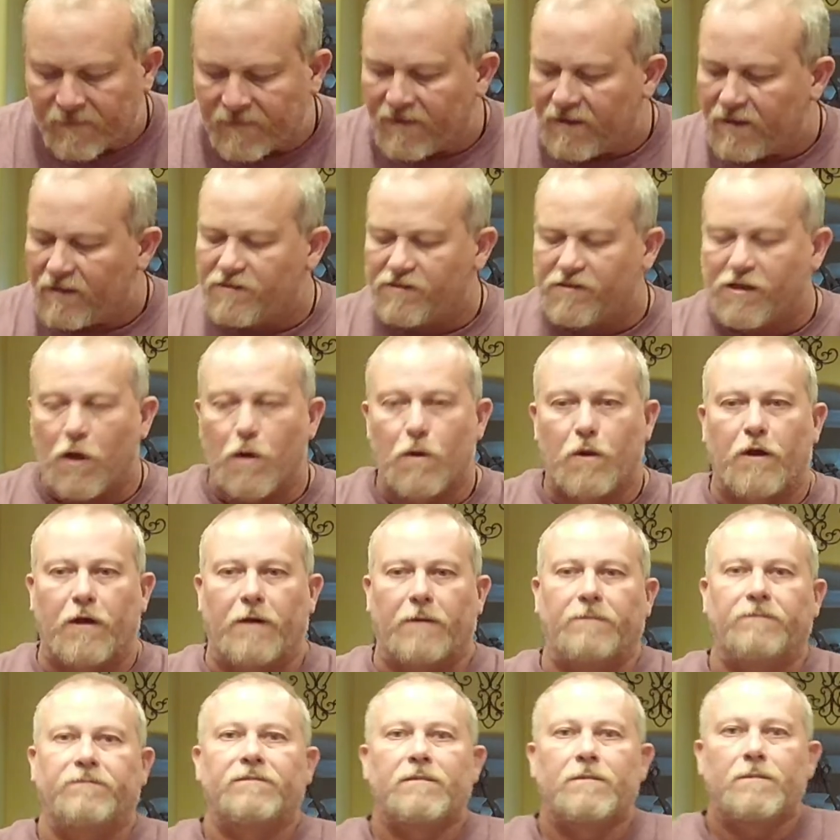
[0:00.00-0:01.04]
So good.
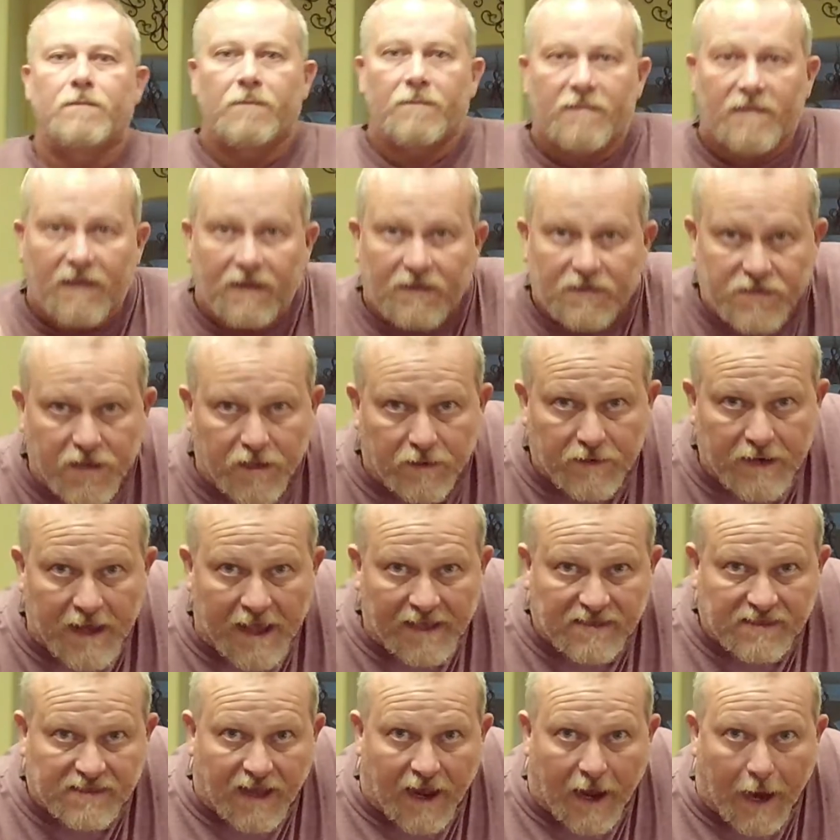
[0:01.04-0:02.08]
Till
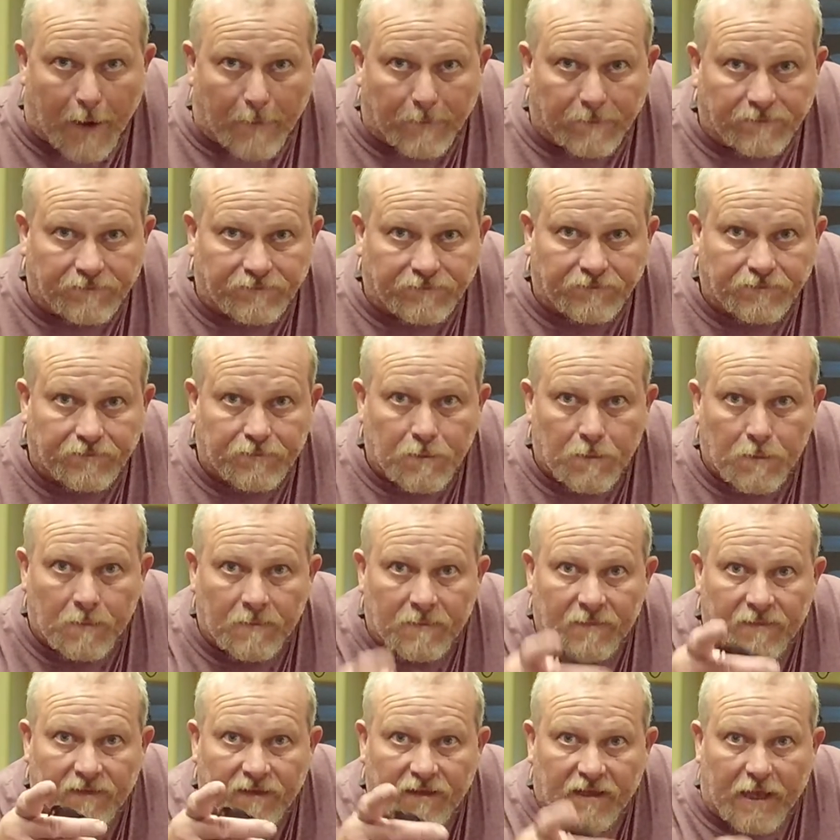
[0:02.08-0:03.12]
next time,
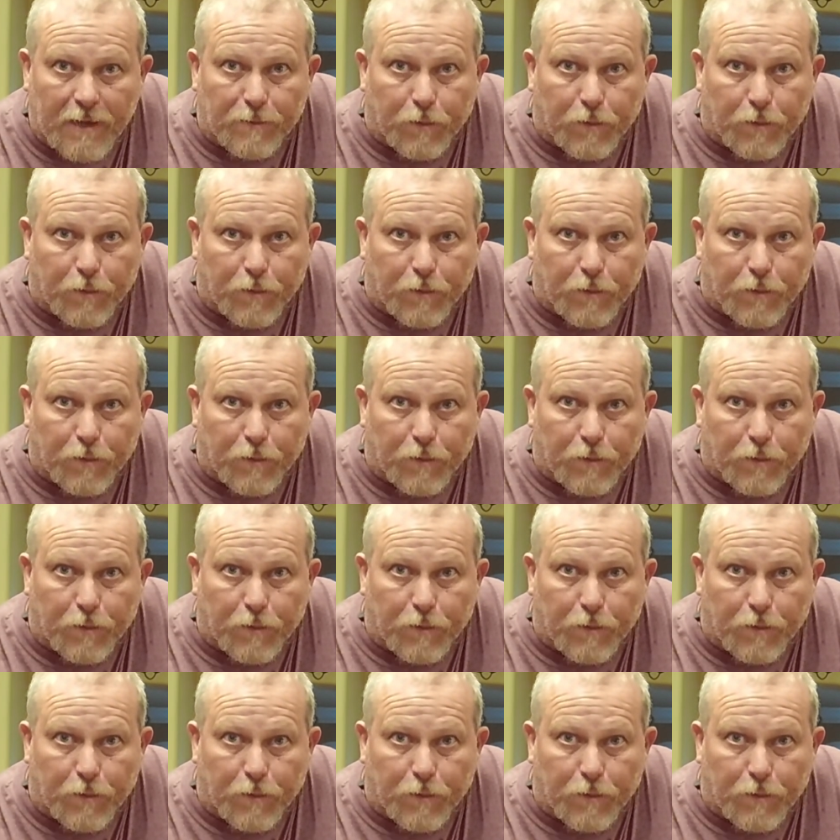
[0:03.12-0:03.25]
keep